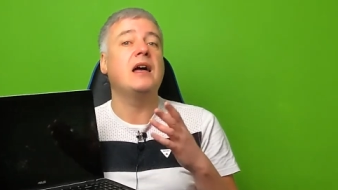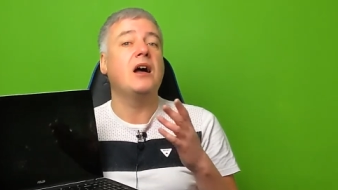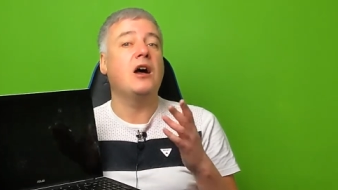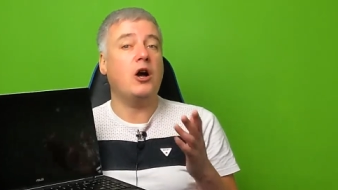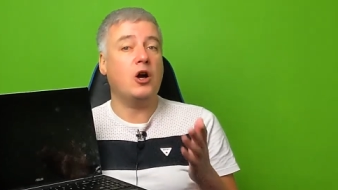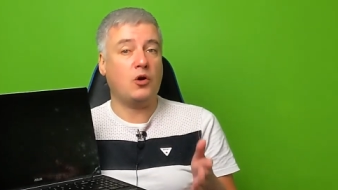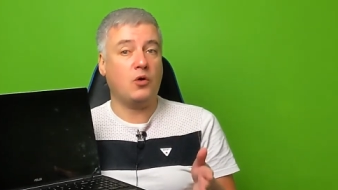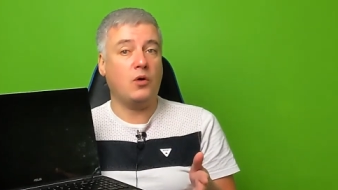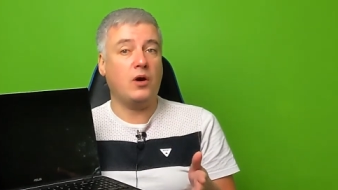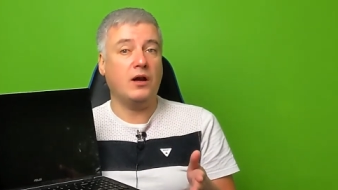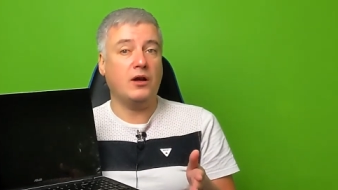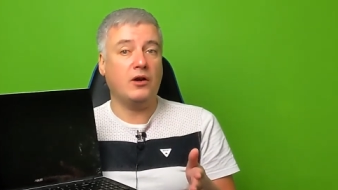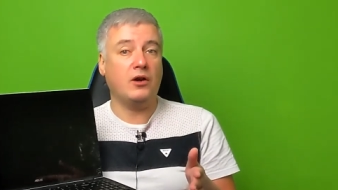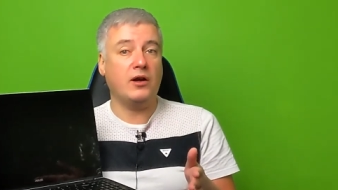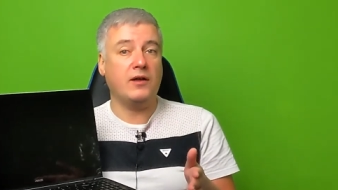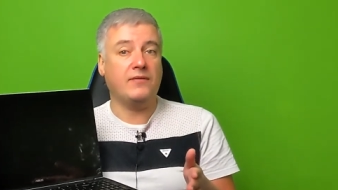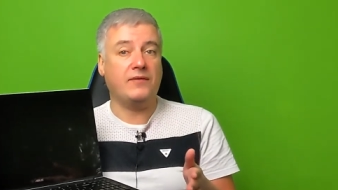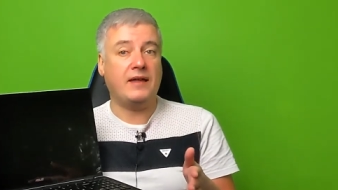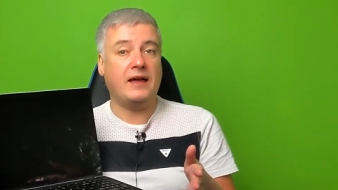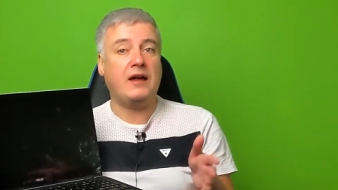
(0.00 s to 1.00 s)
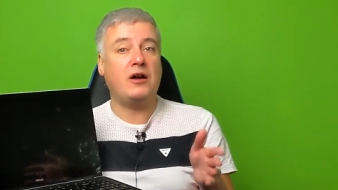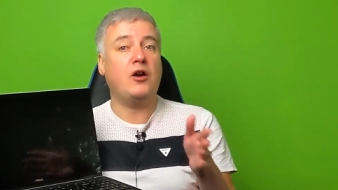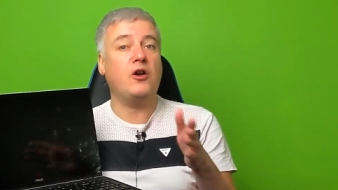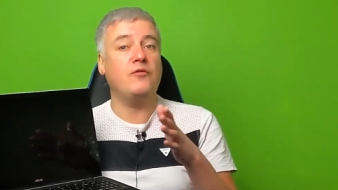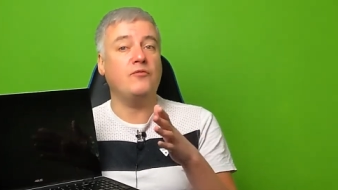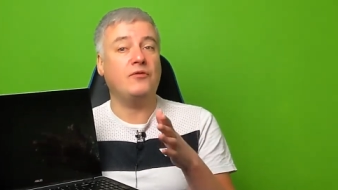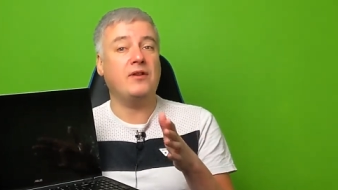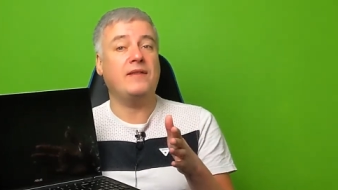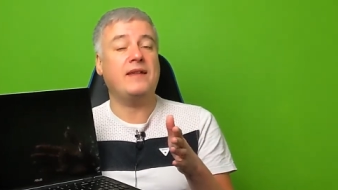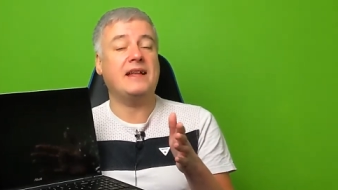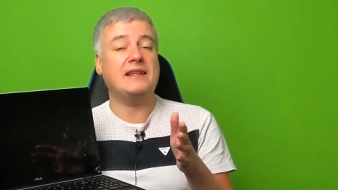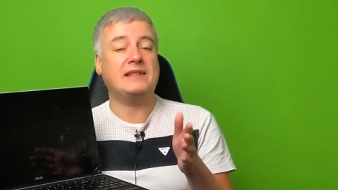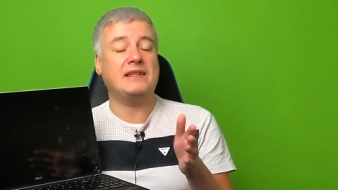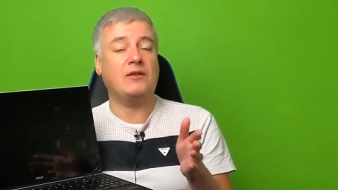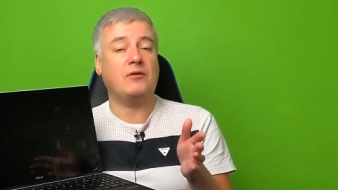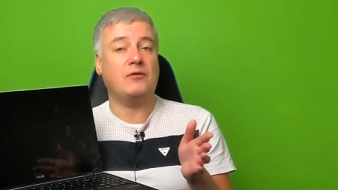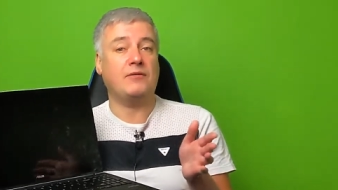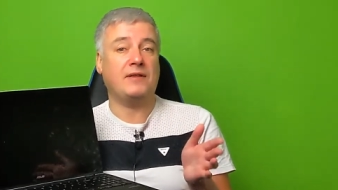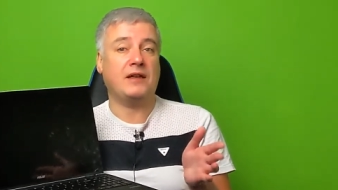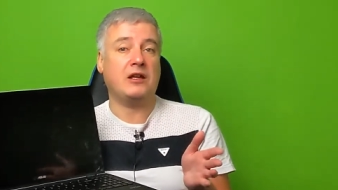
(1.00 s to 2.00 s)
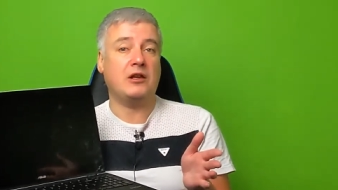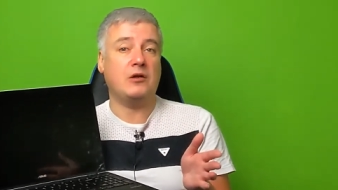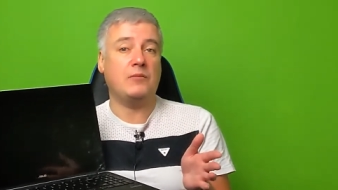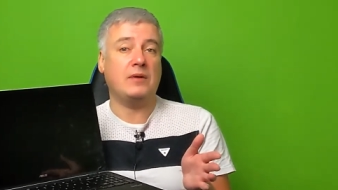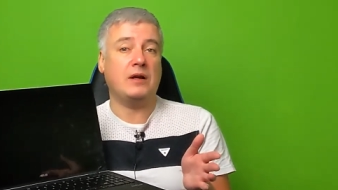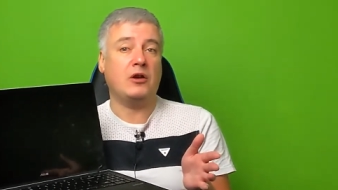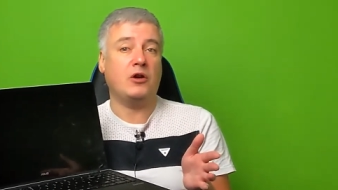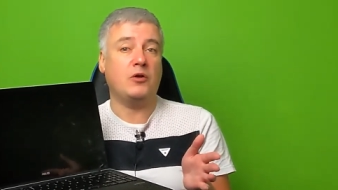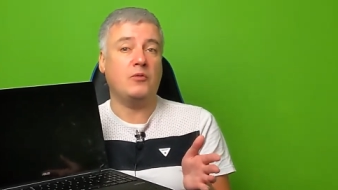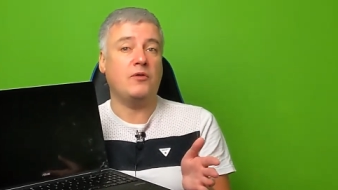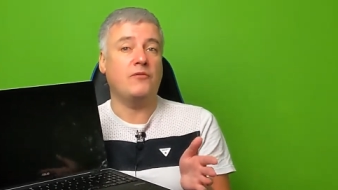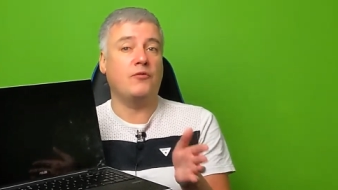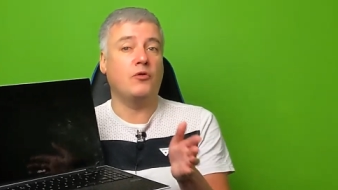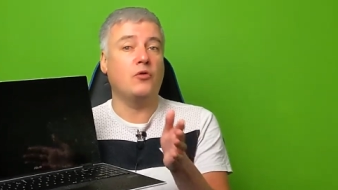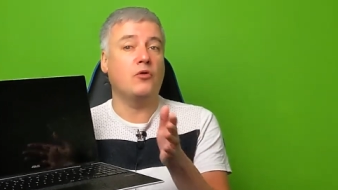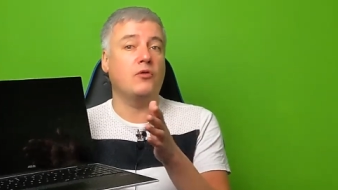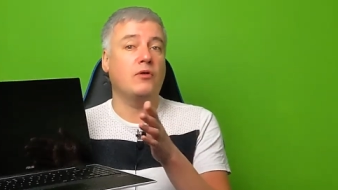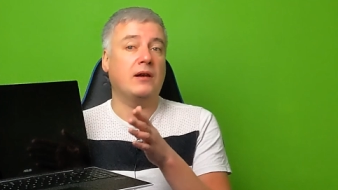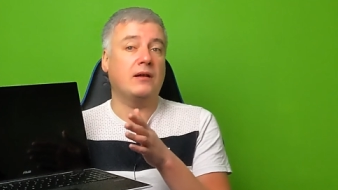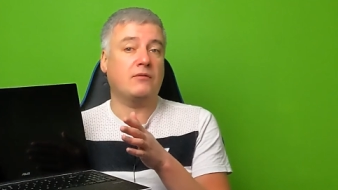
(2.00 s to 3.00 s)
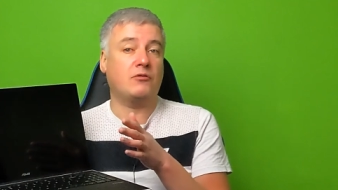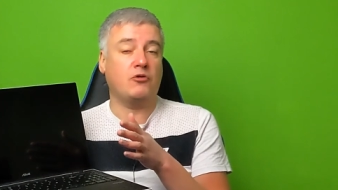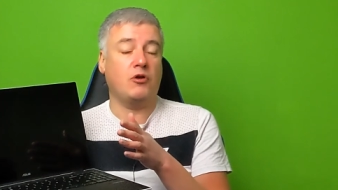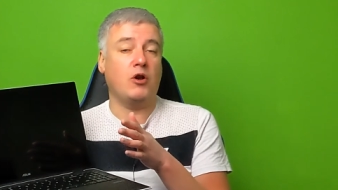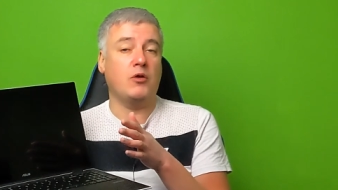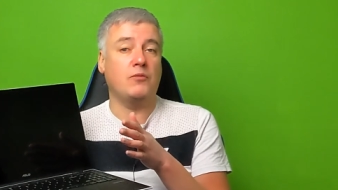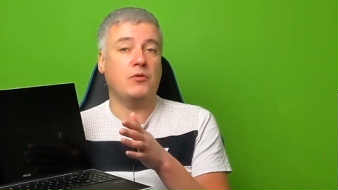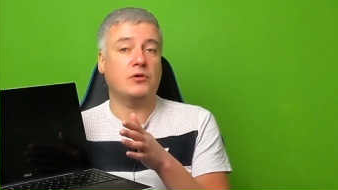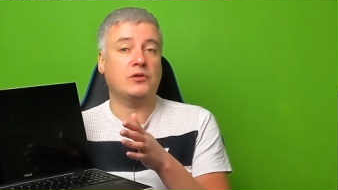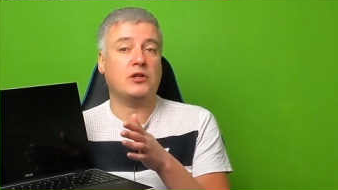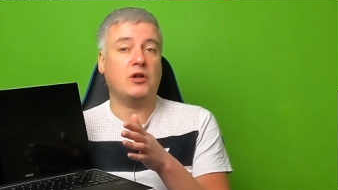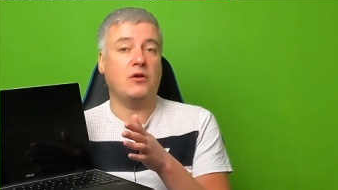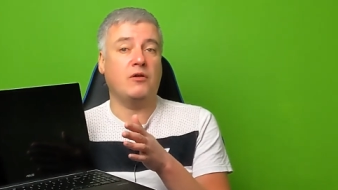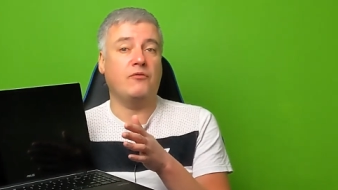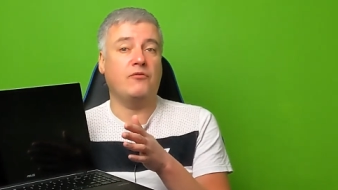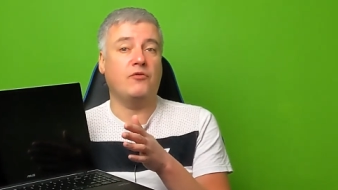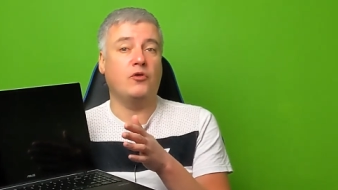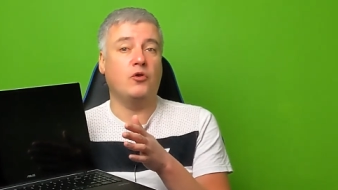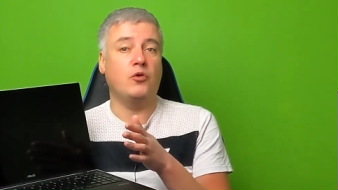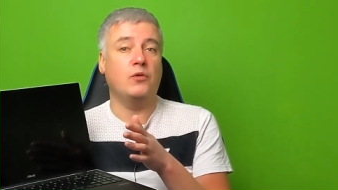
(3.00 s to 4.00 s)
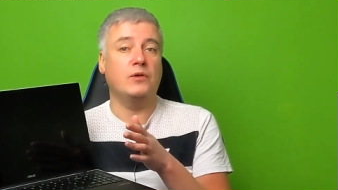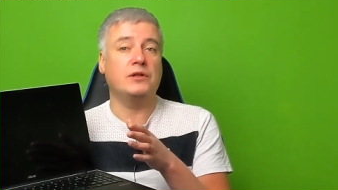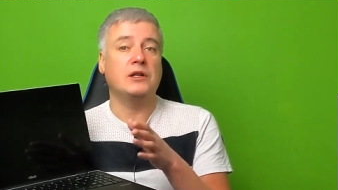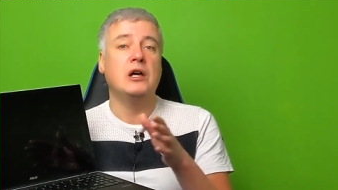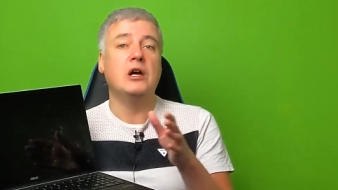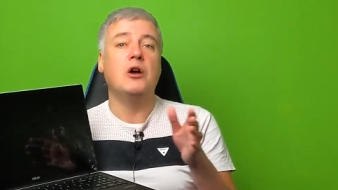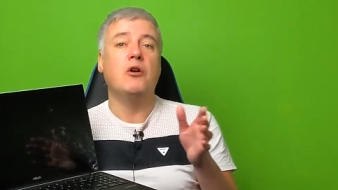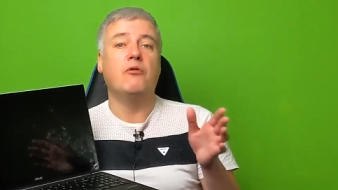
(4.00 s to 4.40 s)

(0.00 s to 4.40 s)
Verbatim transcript: I quite like that. Hopefully that's what they're going to be like with all Chromebooks going forward.